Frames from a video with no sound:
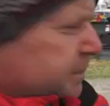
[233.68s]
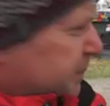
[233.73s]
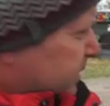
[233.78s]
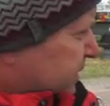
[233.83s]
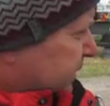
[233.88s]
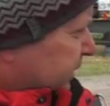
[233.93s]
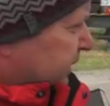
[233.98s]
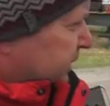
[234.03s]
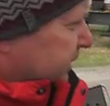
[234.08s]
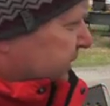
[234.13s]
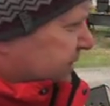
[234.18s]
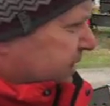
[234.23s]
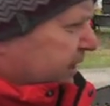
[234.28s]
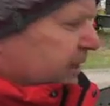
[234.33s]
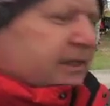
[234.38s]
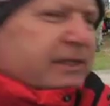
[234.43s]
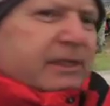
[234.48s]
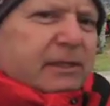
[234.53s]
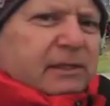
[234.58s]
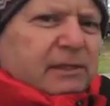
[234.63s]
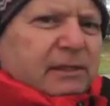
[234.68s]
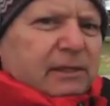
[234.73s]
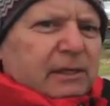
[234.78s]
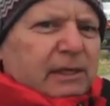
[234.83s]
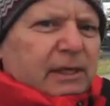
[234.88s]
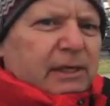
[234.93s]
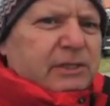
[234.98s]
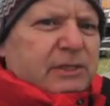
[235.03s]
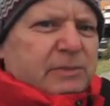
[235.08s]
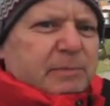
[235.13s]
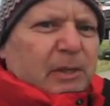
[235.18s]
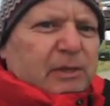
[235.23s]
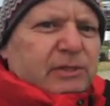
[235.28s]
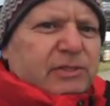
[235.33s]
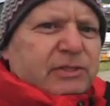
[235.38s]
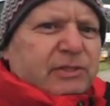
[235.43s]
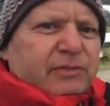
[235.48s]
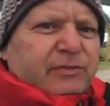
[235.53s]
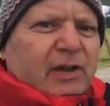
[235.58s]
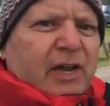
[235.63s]
particular tent, and it smells
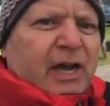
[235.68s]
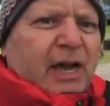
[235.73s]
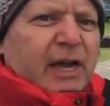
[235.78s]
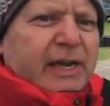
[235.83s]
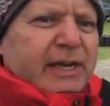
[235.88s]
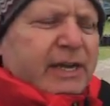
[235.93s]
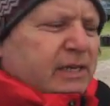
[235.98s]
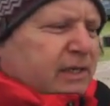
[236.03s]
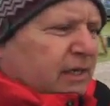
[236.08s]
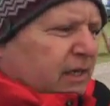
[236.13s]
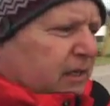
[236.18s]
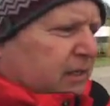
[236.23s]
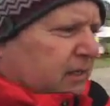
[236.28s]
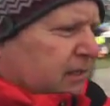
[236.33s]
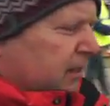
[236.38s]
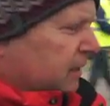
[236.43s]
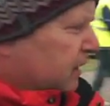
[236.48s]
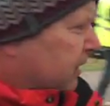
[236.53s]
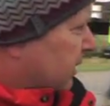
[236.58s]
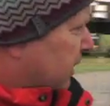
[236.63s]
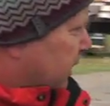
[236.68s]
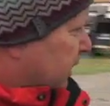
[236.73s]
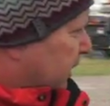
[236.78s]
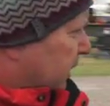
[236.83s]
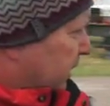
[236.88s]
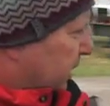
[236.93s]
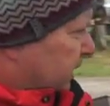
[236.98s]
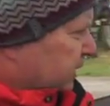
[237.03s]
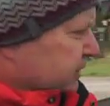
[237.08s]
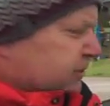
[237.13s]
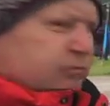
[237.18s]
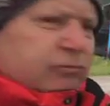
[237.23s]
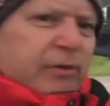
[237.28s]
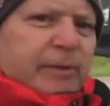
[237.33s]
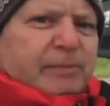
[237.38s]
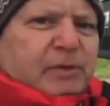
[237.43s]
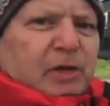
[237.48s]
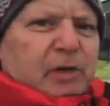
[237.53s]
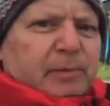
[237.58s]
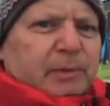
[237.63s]
as if a hyena has
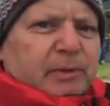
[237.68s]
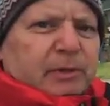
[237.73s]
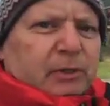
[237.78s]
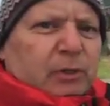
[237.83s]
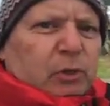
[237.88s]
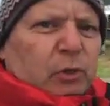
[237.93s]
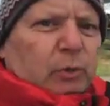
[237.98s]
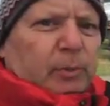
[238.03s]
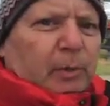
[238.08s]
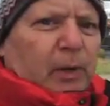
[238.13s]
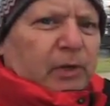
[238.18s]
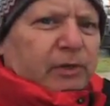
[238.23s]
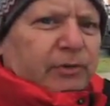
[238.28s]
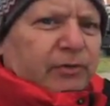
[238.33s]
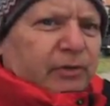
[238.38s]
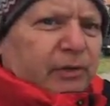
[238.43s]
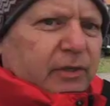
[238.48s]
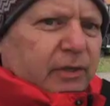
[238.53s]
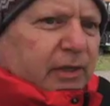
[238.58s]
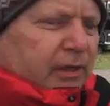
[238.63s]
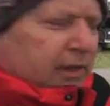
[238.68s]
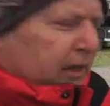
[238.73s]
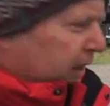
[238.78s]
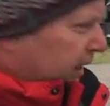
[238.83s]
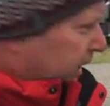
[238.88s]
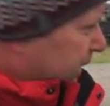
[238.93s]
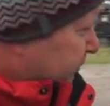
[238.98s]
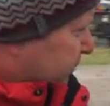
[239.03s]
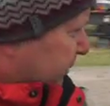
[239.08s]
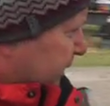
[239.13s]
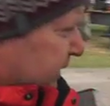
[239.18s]
ripped open the cool box and